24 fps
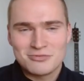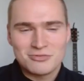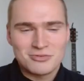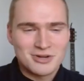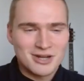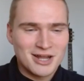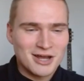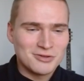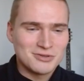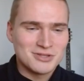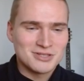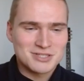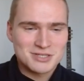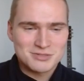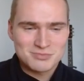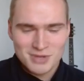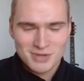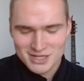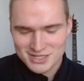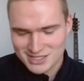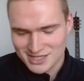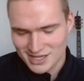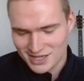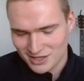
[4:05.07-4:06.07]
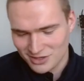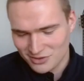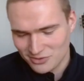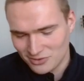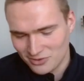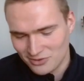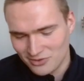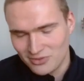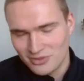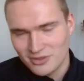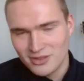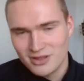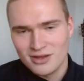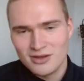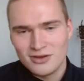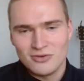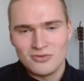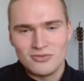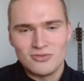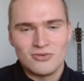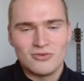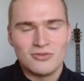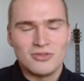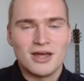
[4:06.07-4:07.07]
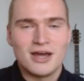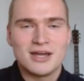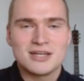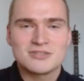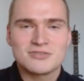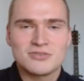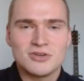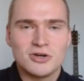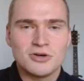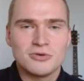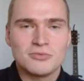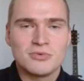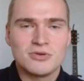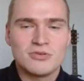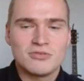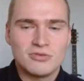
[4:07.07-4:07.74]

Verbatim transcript: For now, this is my take on, uh, on, on Hashflow.